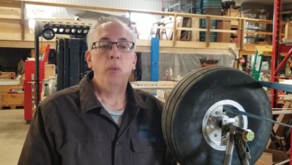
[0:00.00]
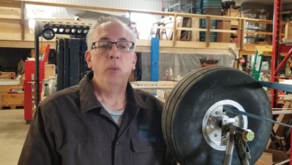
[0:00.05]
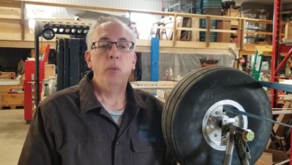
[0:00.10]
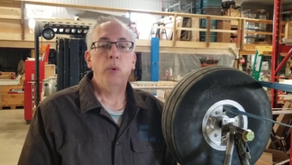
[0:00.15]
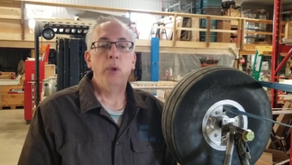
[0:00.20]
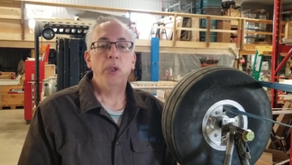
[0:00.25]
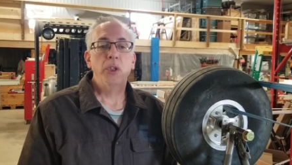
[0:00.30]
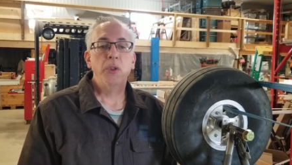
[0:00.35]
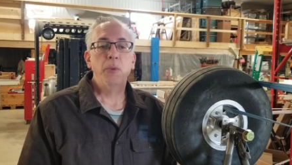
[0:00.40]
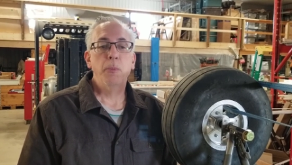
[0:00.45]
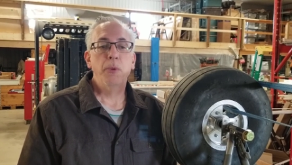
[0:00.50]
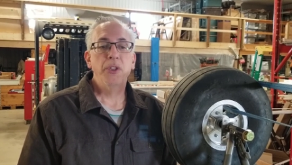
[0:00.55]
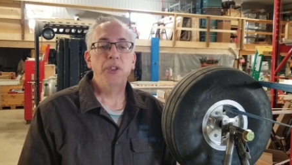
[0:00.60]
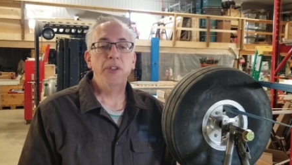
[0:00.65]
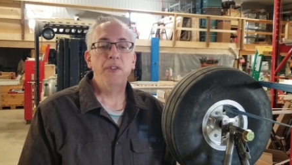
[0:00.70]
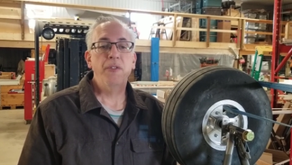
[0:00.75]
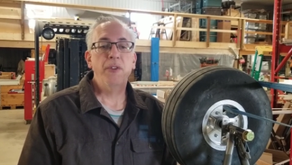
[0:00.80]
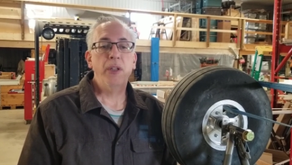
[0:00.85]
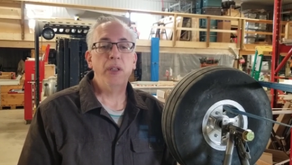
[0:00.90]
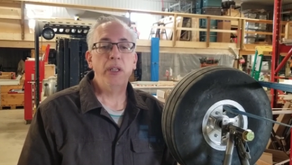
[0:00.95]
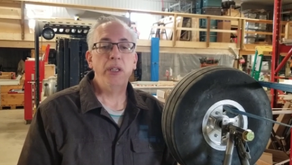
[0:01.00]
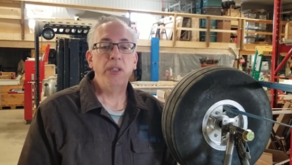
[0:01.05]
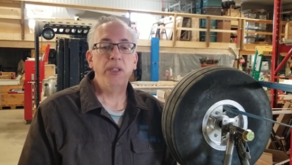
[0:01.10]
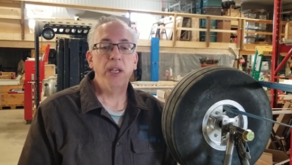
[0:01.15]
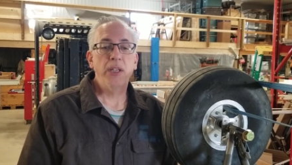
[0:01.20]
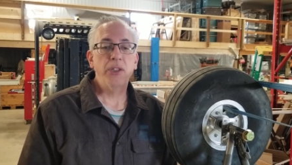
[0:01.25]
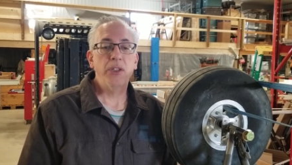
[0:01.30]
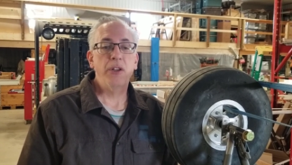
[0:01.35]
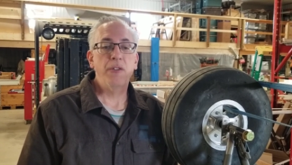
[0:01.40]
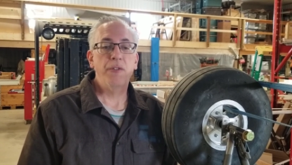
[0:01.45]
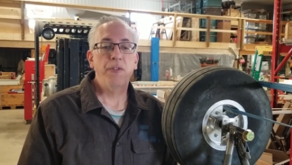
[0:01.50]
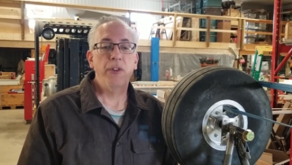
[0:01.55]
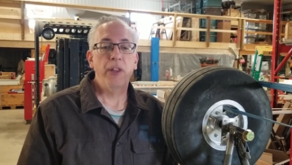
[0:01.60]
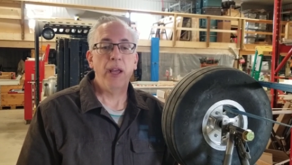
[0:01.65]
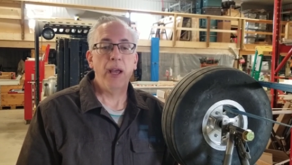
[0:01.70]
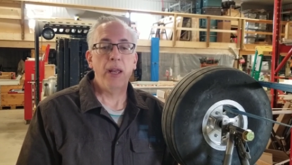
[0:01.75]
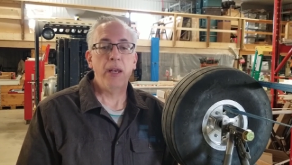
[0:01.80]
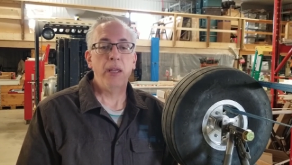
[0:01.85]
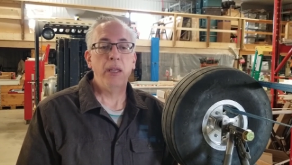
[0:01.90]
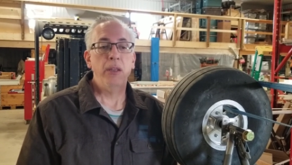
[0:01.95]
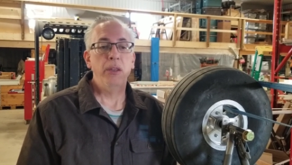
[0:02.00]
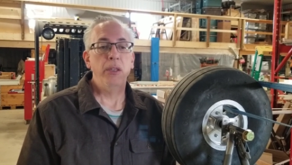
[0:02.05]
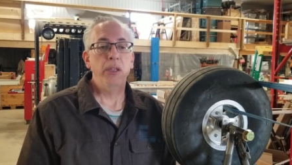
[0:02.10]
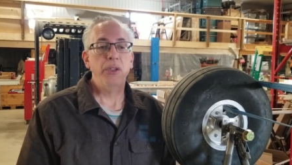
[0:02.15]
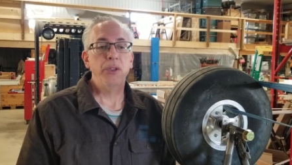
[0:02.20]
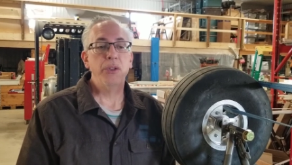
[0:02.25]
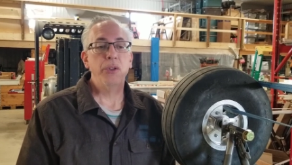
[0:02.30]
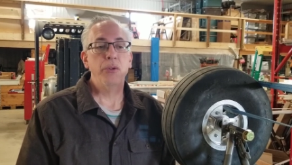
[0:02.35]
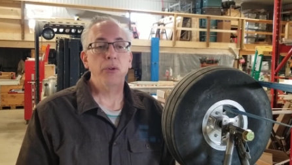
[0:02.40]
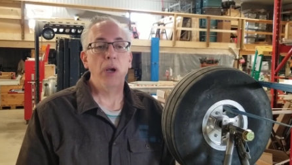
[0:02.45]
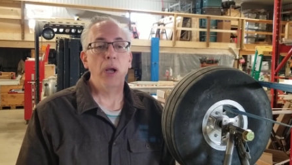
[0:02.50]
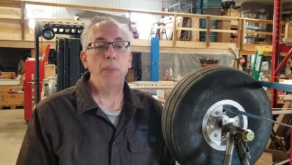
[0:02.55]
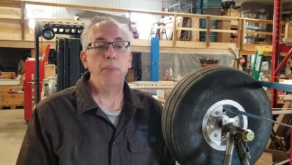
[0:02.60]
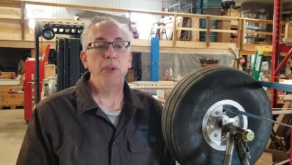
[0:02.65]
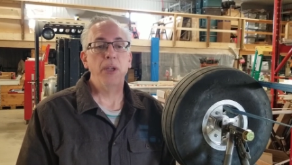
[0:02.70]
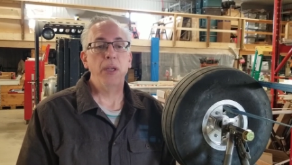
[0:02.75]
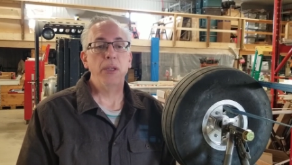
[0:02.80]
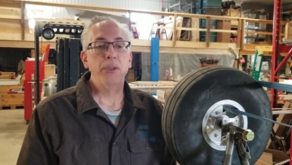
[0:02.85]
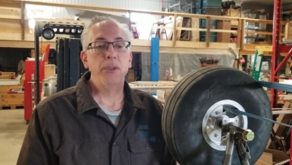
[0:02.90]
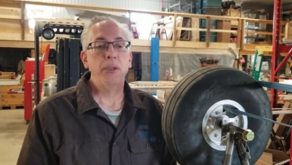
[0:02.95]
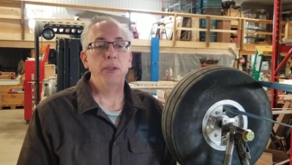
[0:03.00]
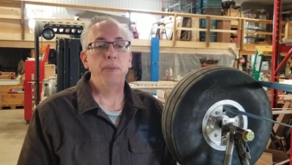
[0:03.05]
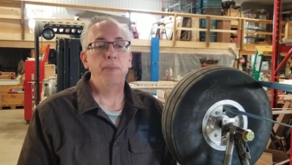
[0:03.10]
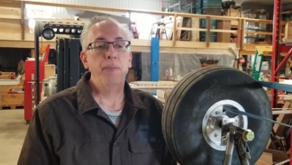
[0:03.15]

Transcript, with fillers: We're specifically tested for that in this drop test.